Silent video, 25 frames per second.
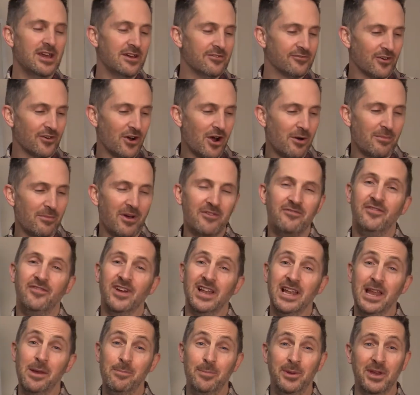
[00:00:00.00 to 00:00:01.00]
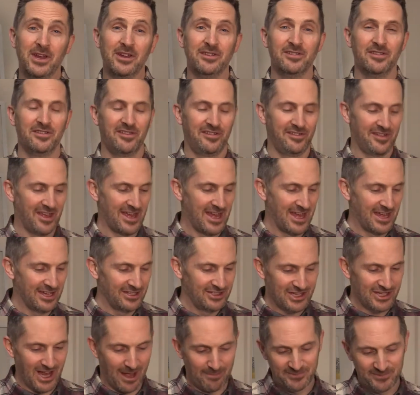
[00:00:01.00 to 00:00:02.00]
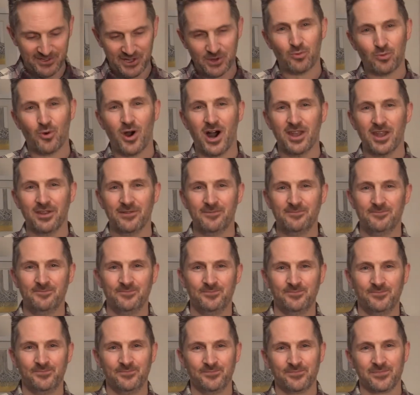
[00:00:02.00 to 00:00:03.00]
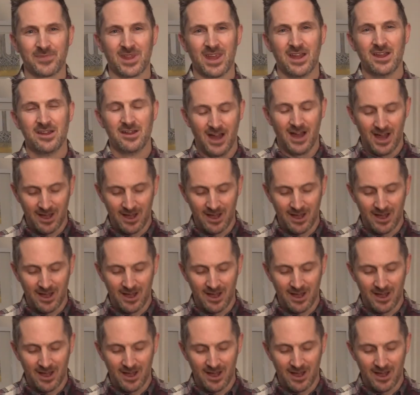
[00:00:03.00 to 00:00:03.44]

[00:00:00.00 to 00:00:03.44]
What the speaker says: from Philippians chapter 1.